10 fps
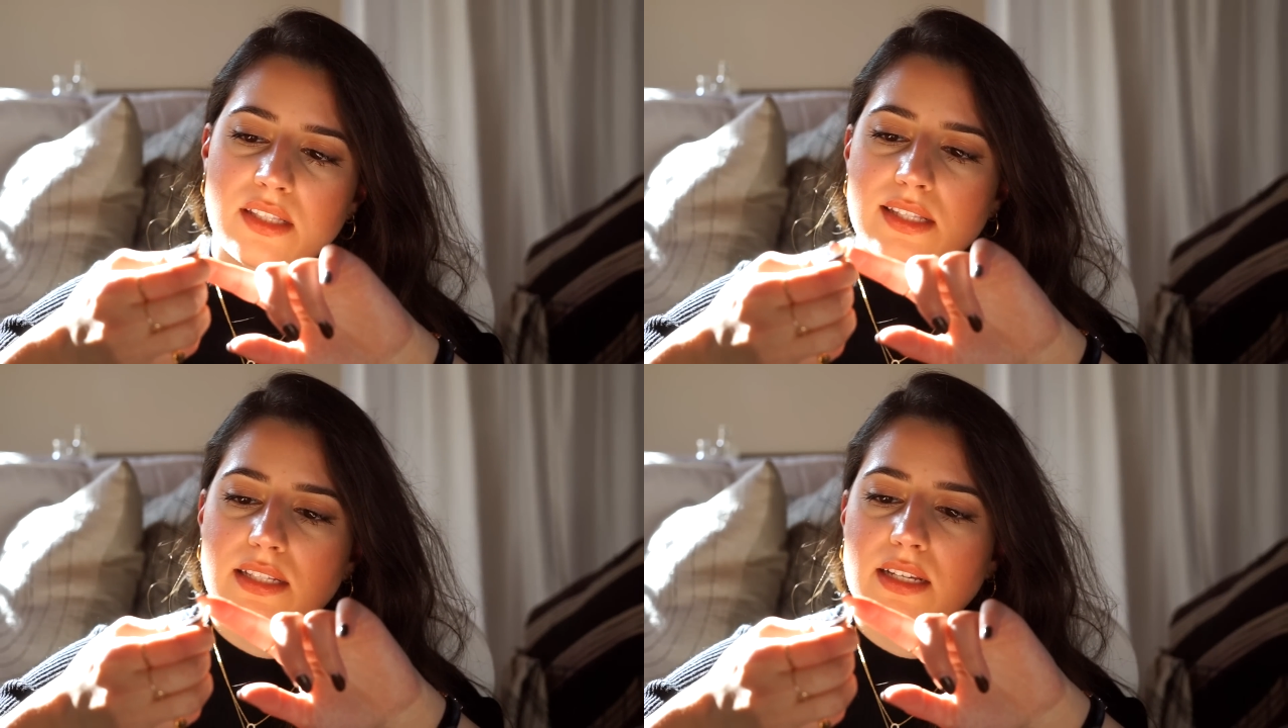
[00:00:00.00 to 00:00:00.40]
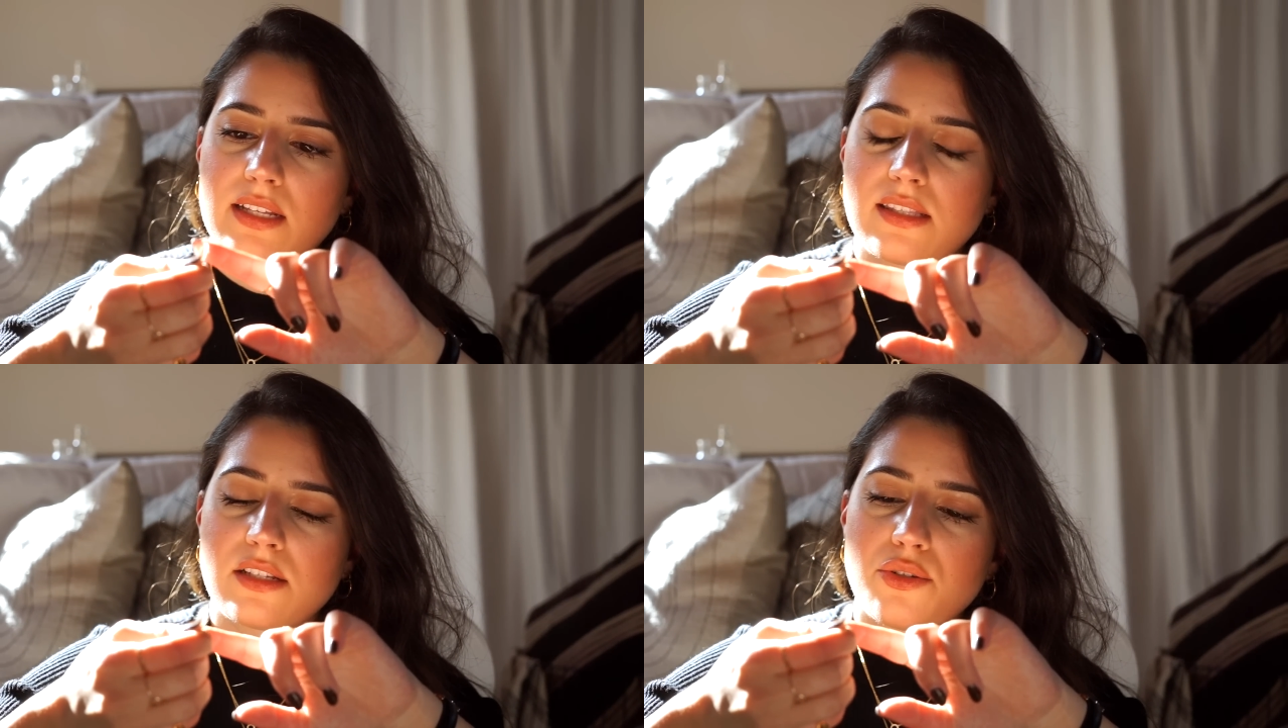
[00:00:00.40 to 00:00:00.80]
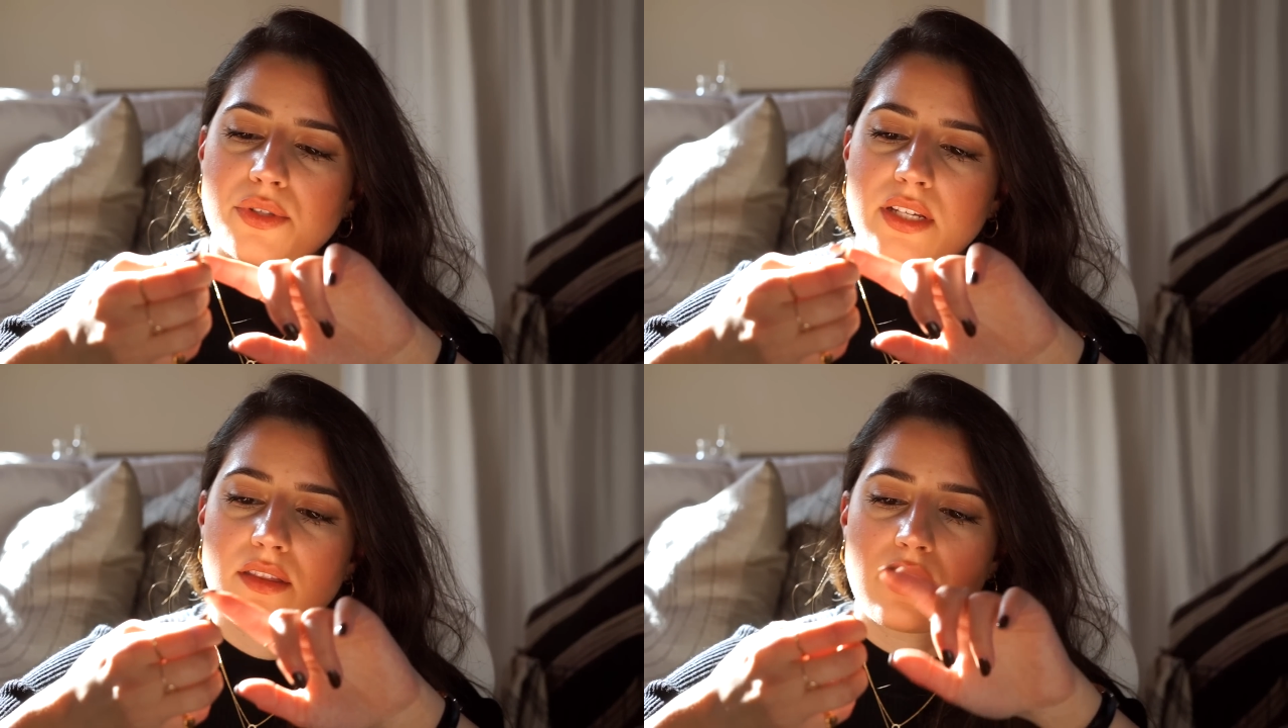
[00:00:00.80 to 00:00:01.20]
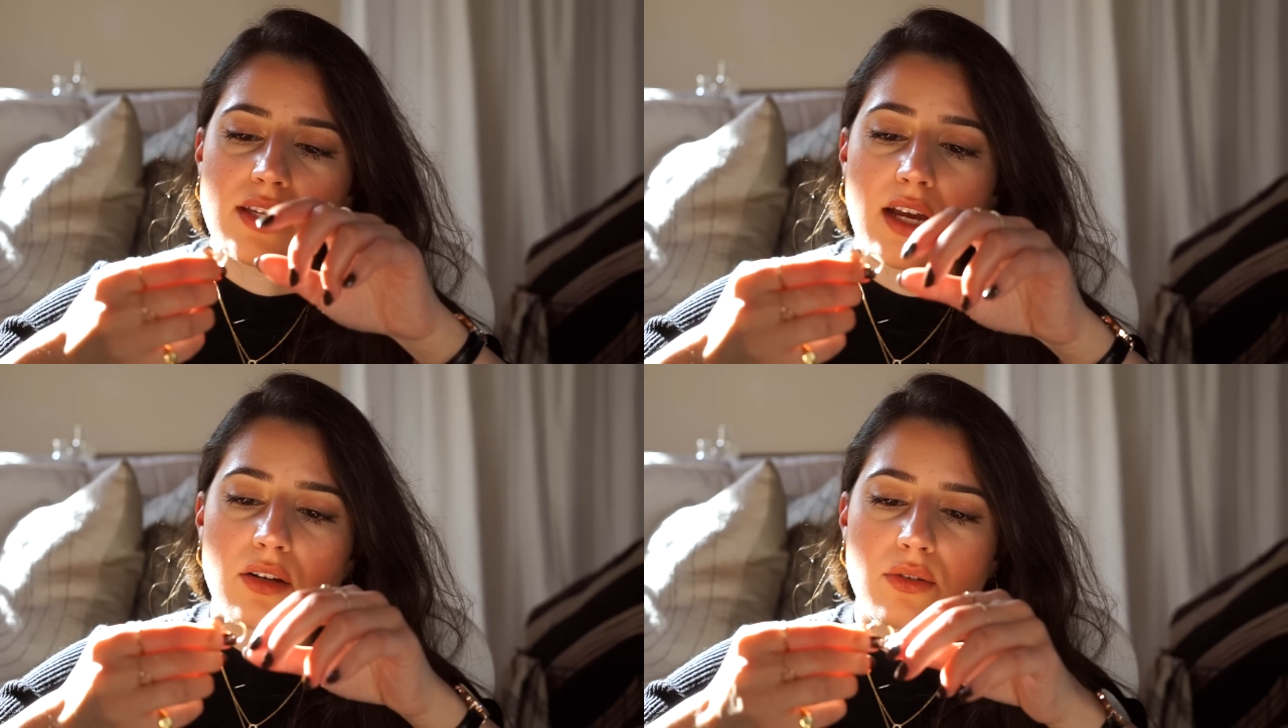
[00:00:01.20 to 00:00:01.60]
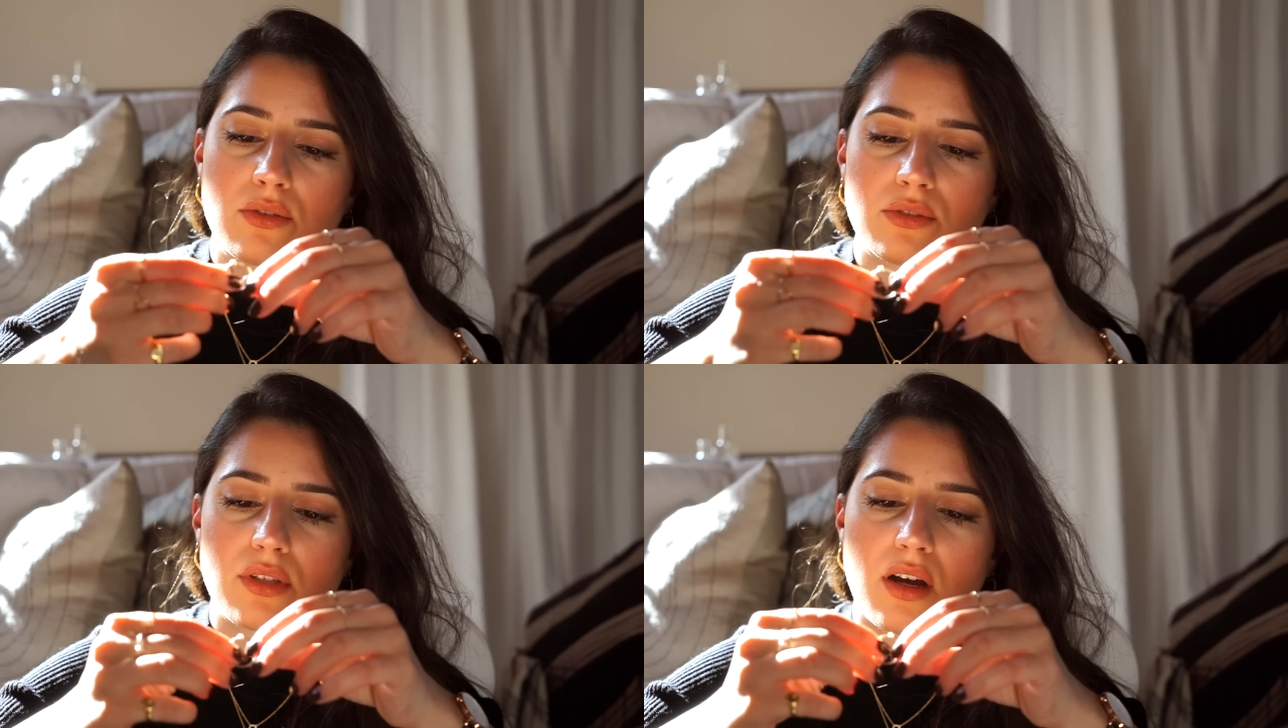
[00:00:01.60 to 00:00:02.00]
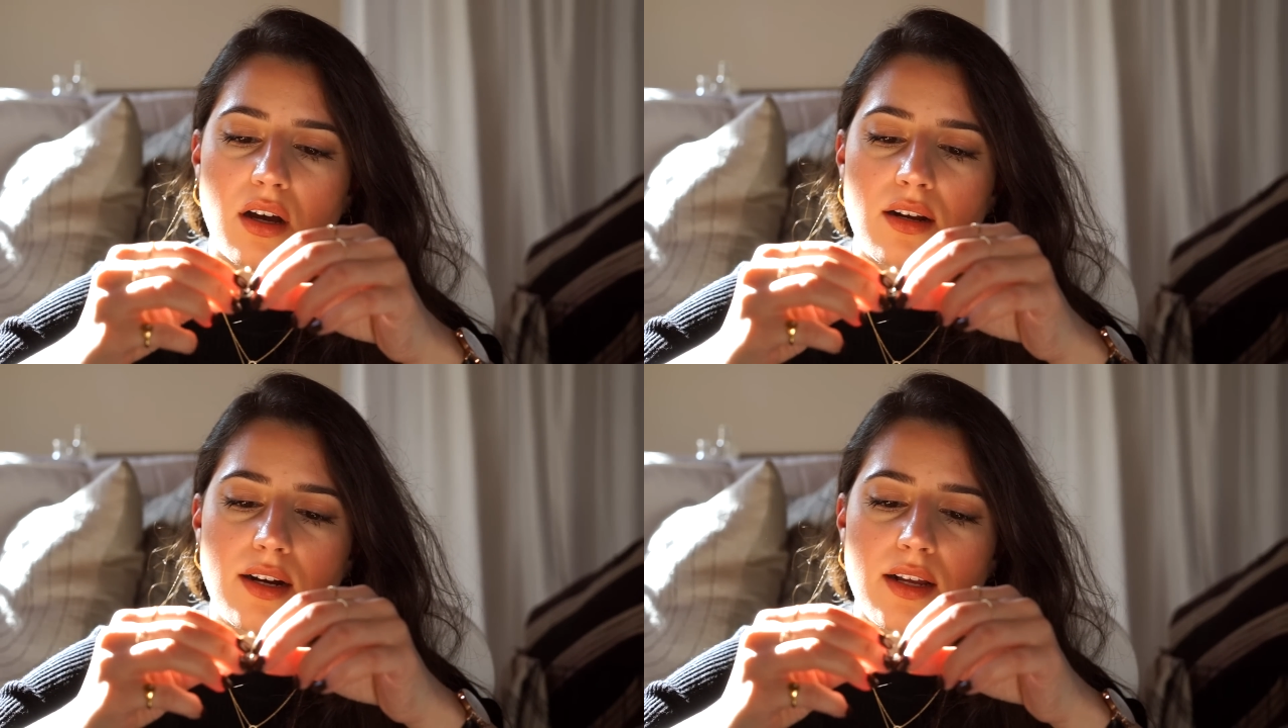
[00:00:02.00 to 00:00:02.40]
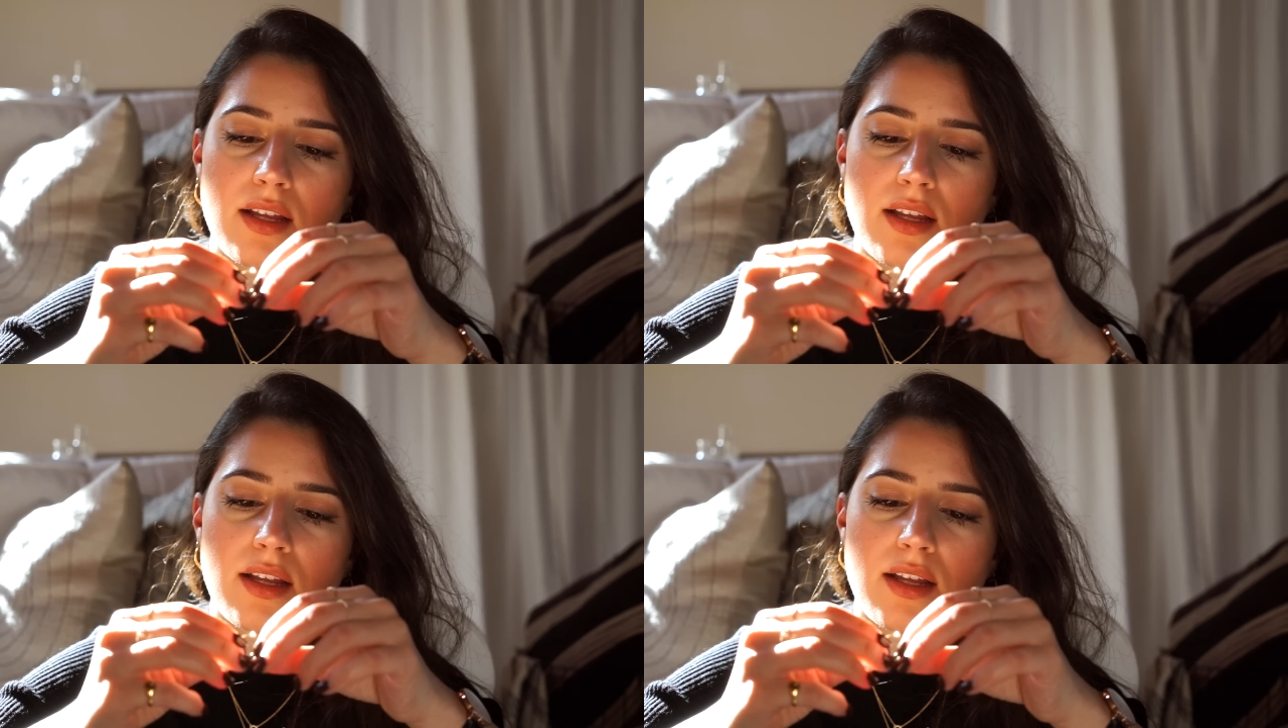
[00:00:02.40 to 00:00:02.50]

It's losing the yellow gold color.